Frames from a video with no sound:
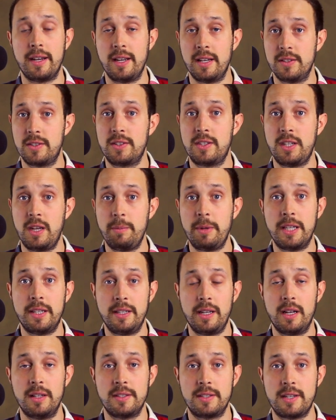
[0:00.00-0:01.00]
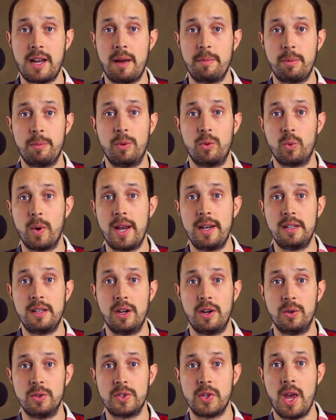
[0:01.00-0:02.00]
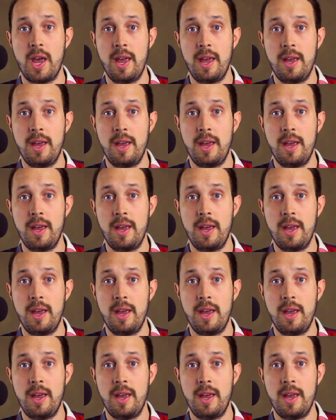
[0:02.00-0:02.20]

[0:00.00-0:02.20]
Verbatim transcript: against seemingly unstoppable redcoats,